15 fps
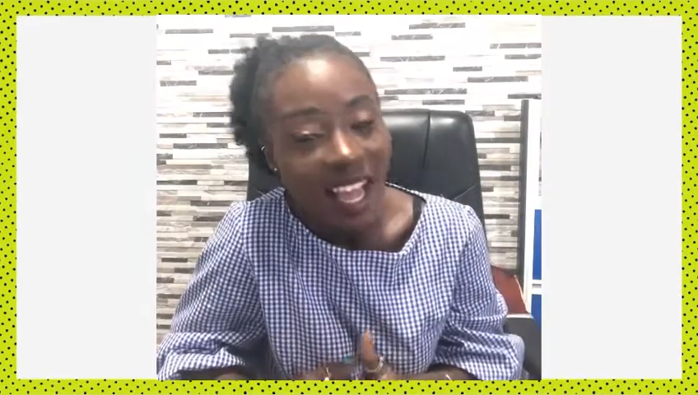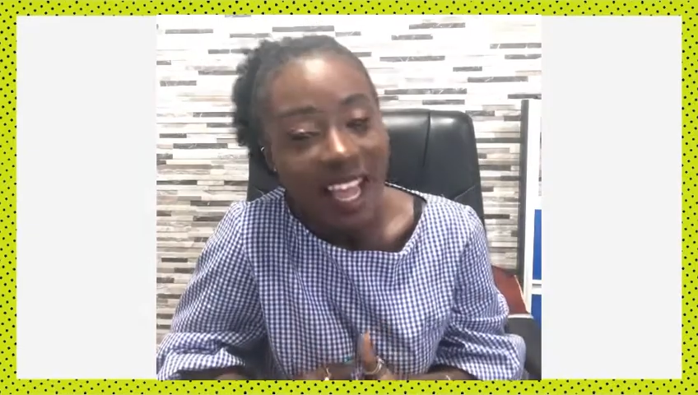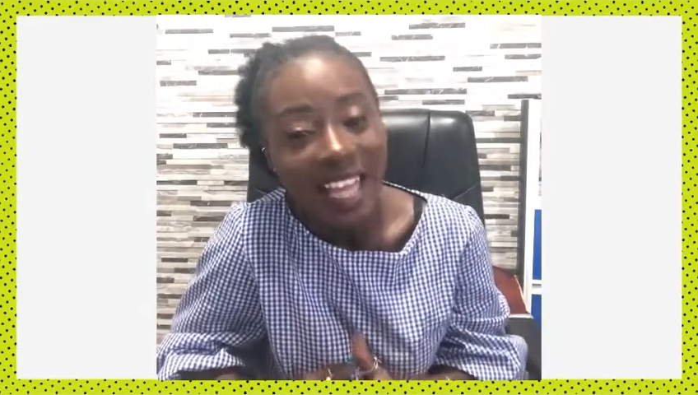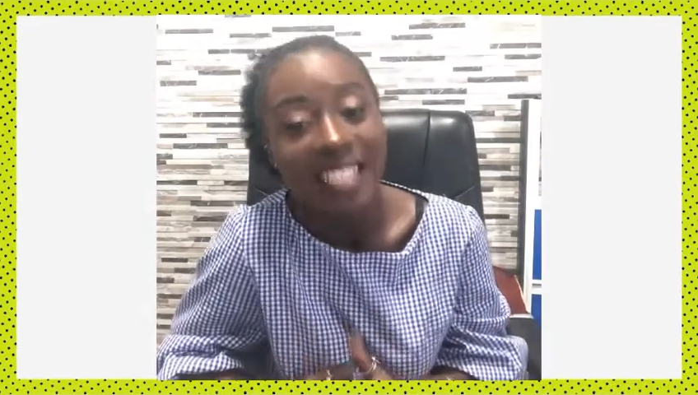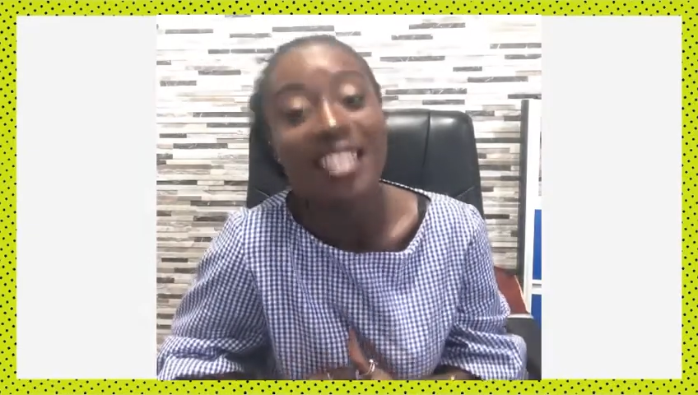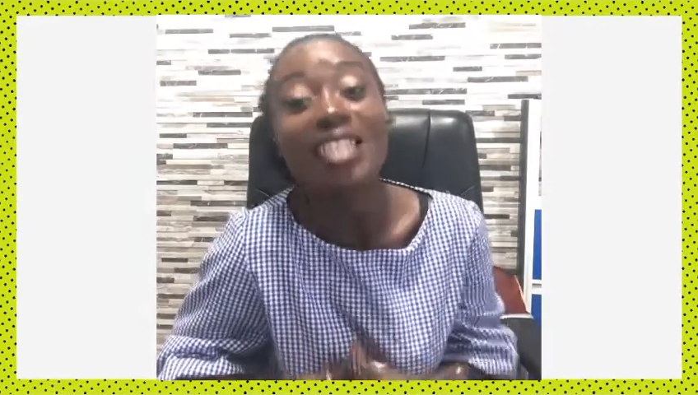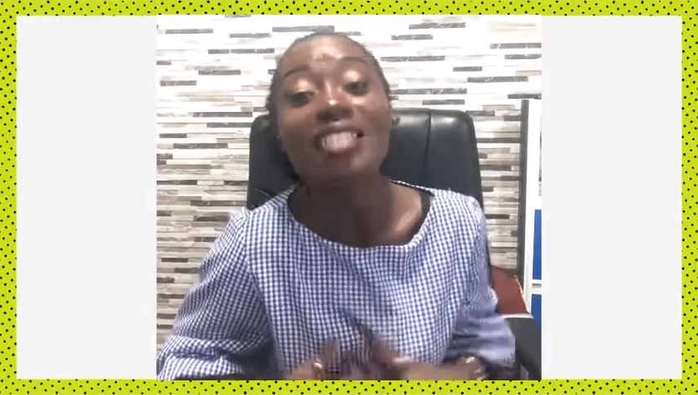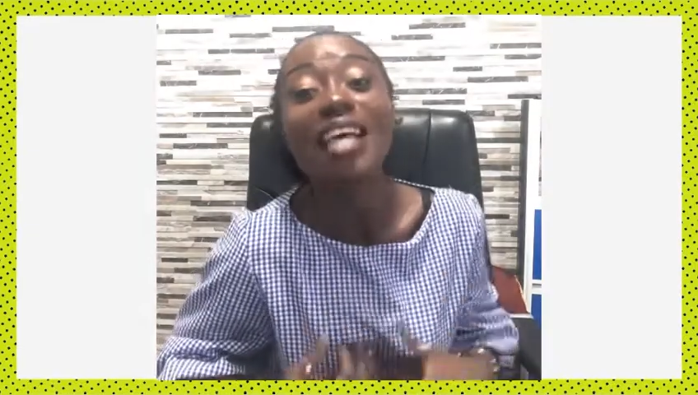
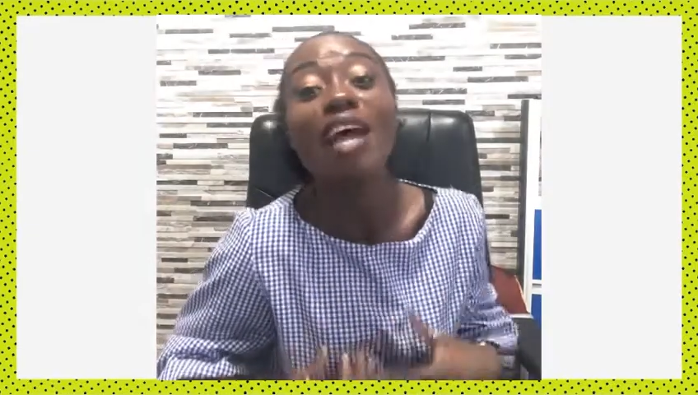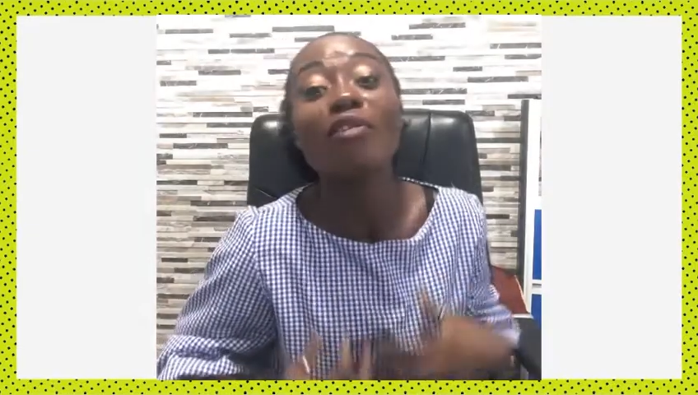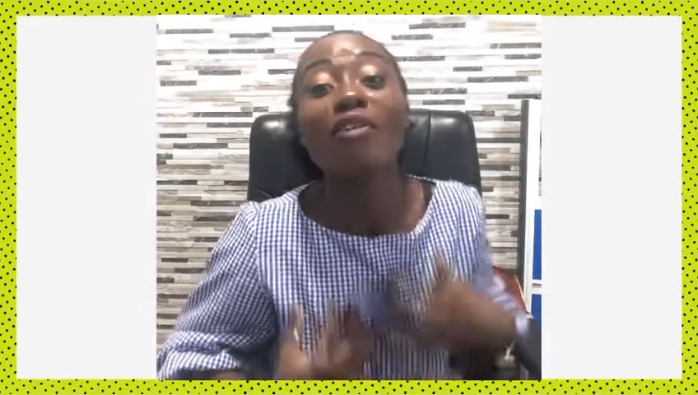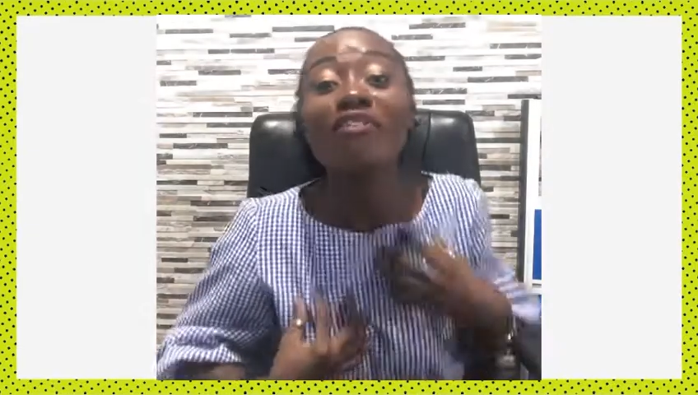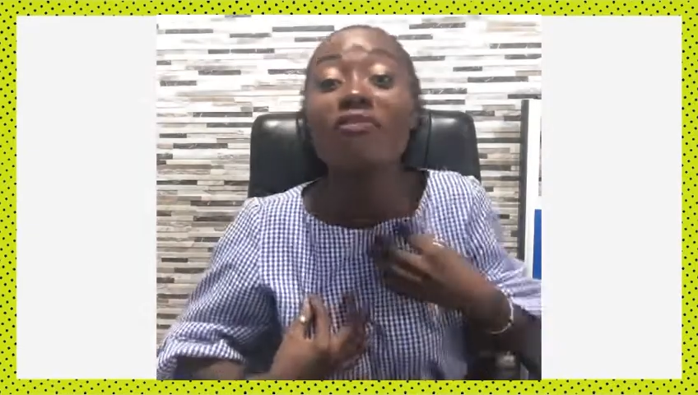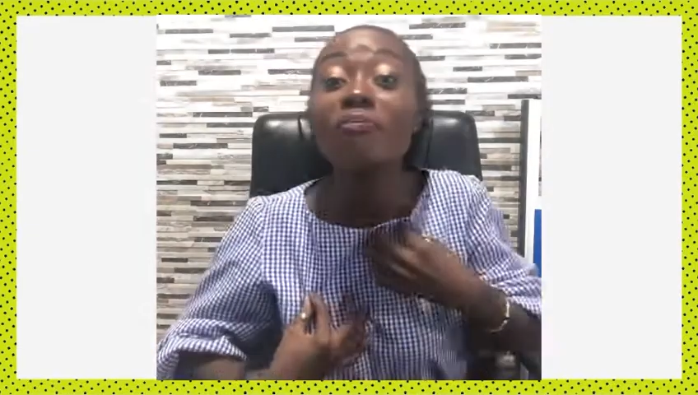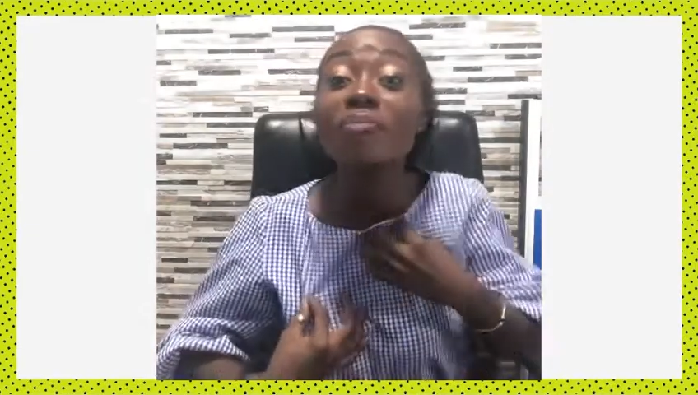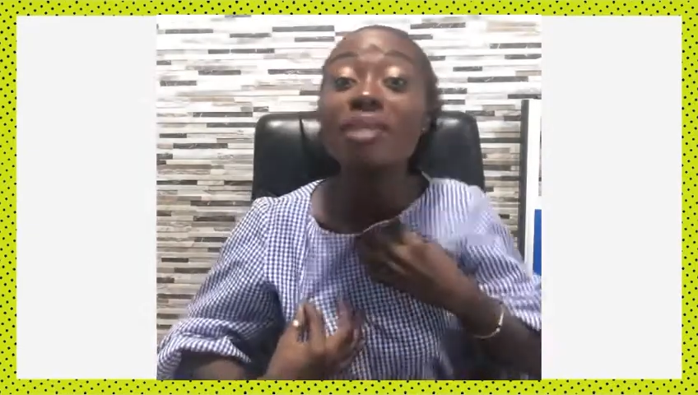it's a sign
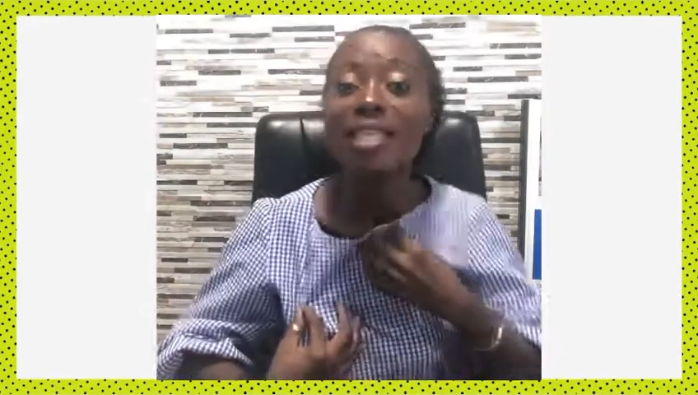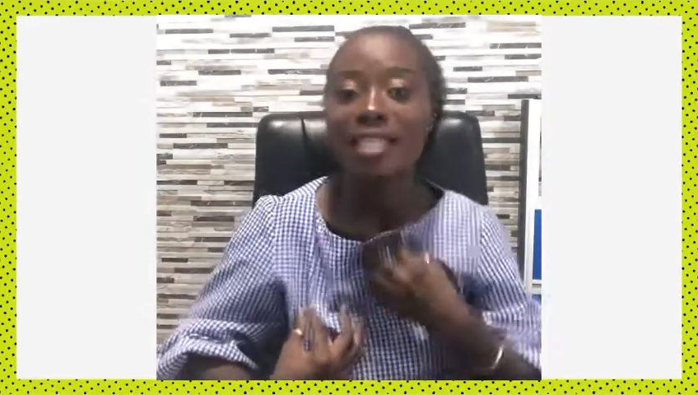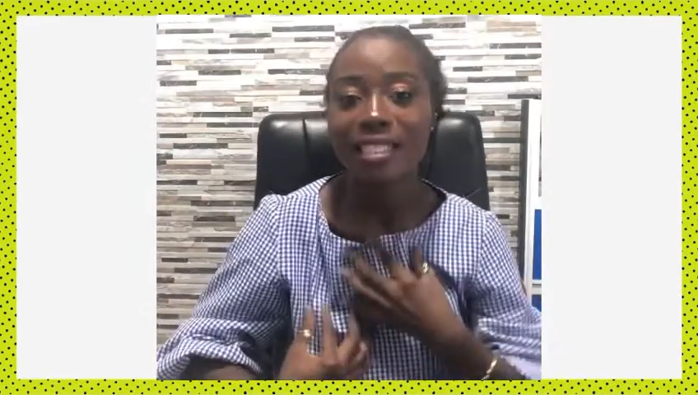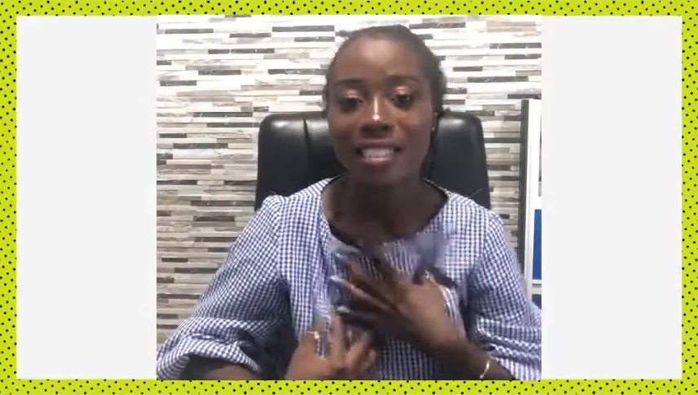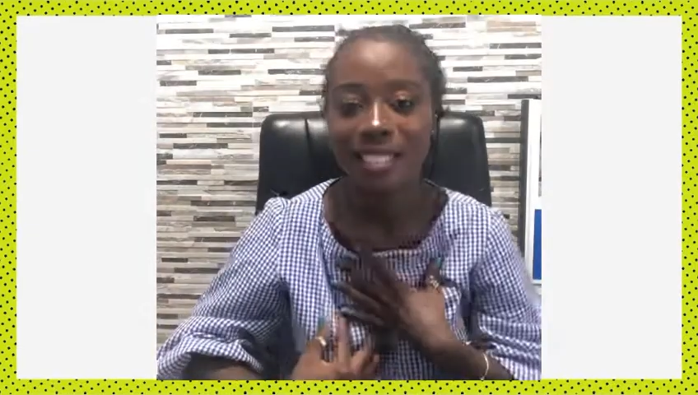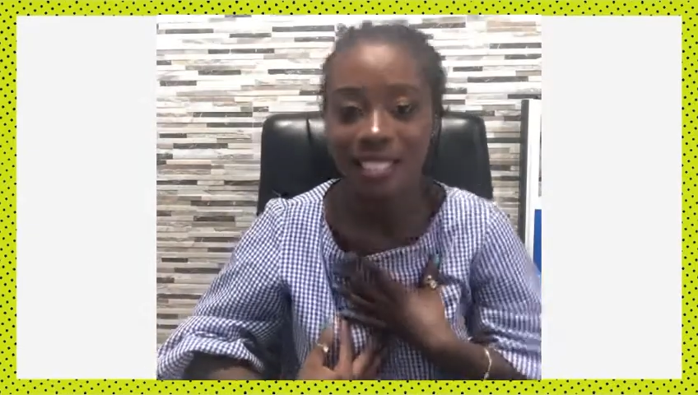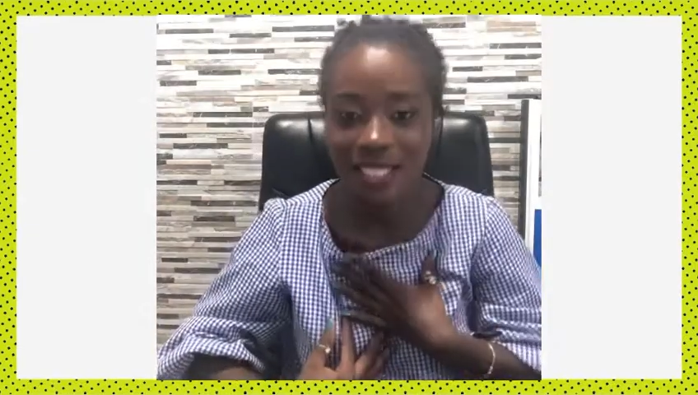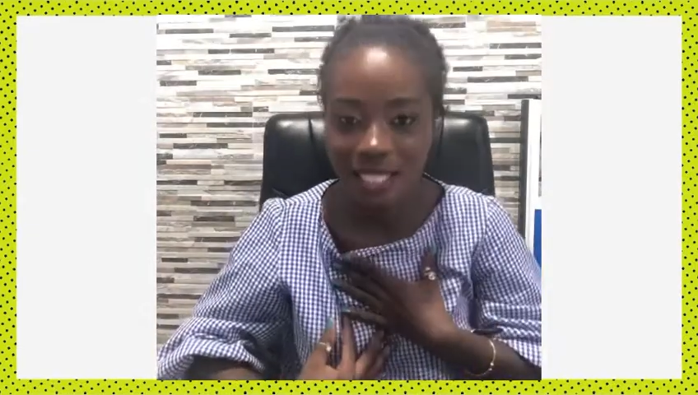of
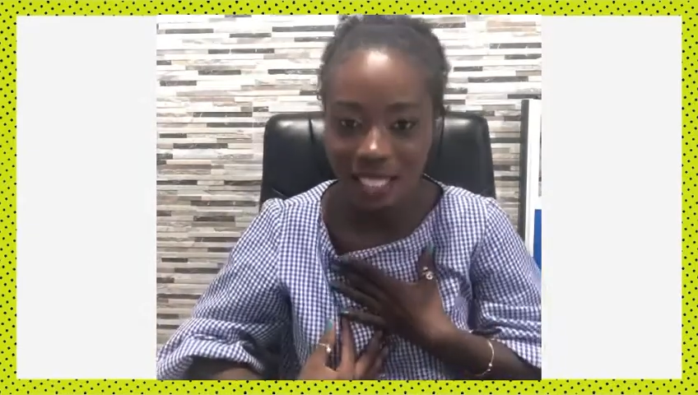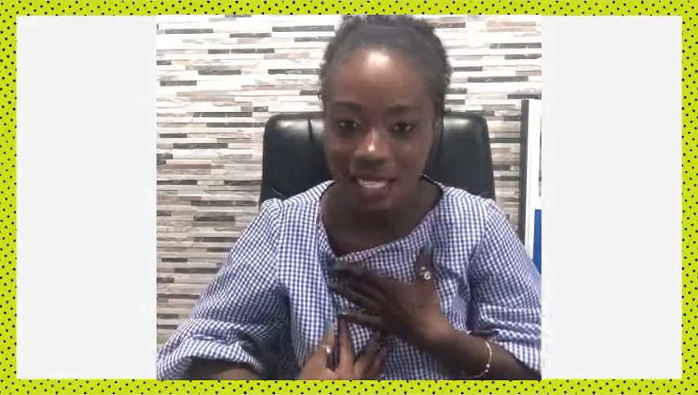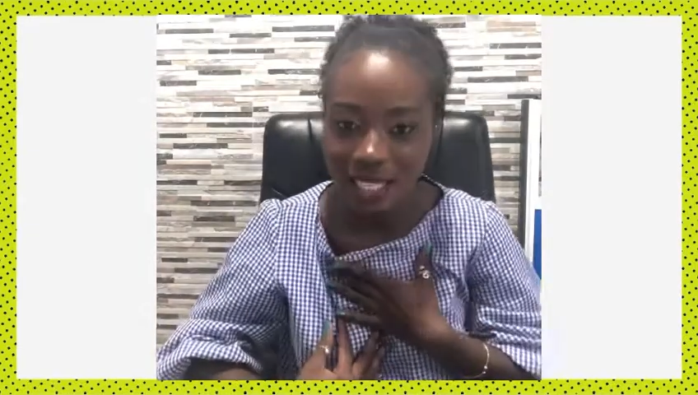peace.